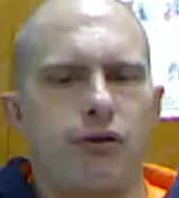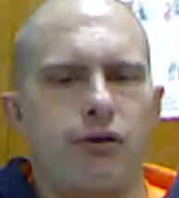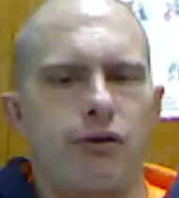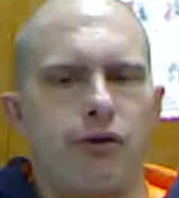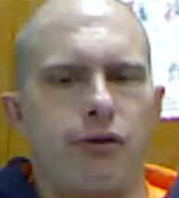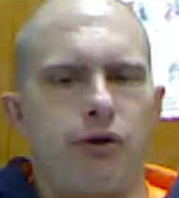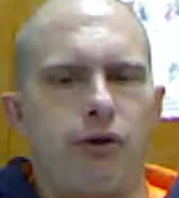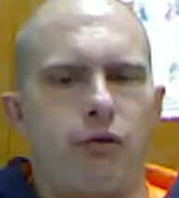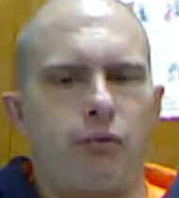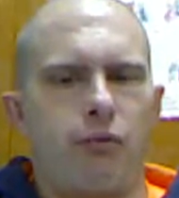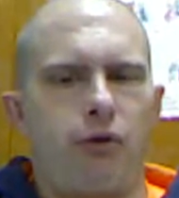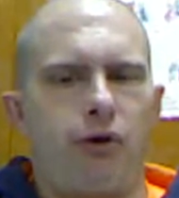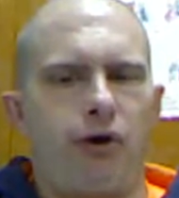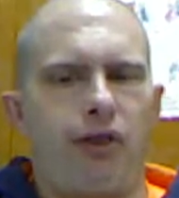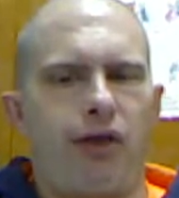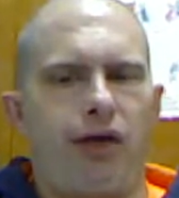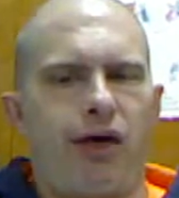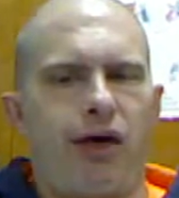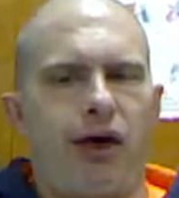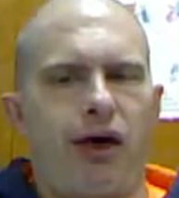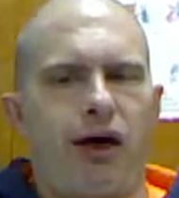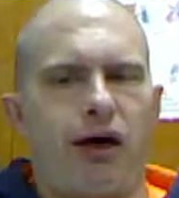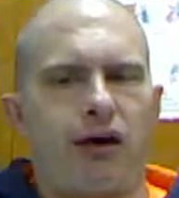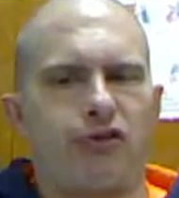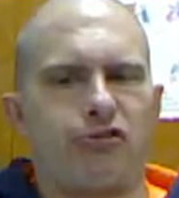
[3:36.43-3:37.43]
So what
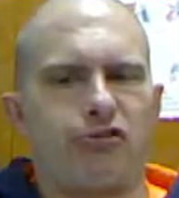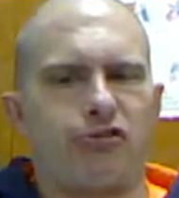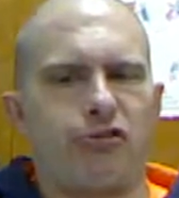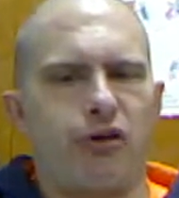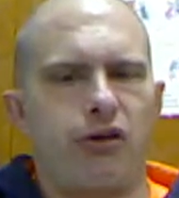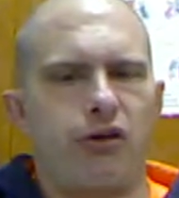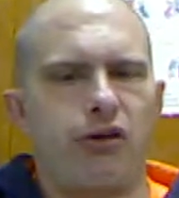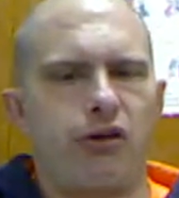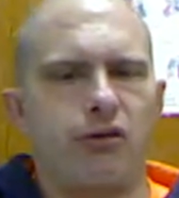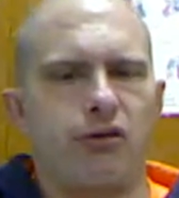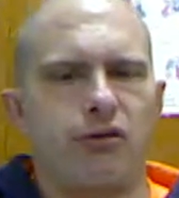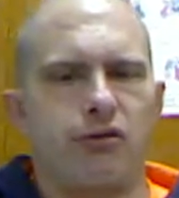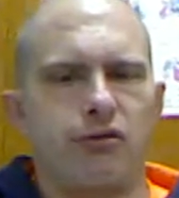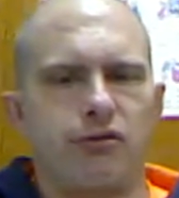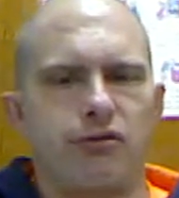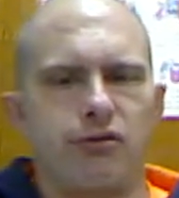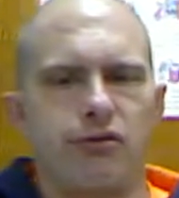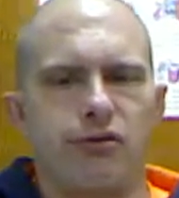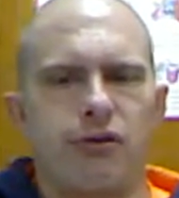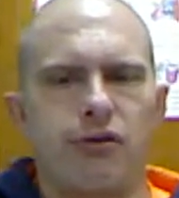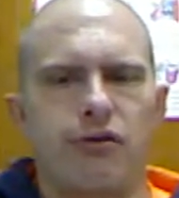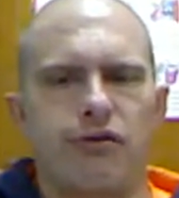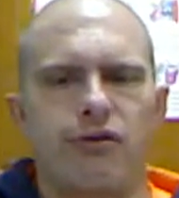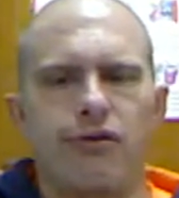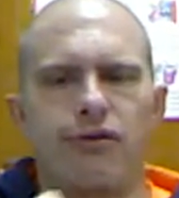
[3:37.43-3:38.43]
action
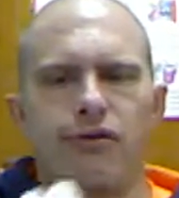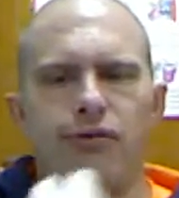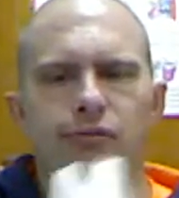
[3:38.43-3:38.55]
does the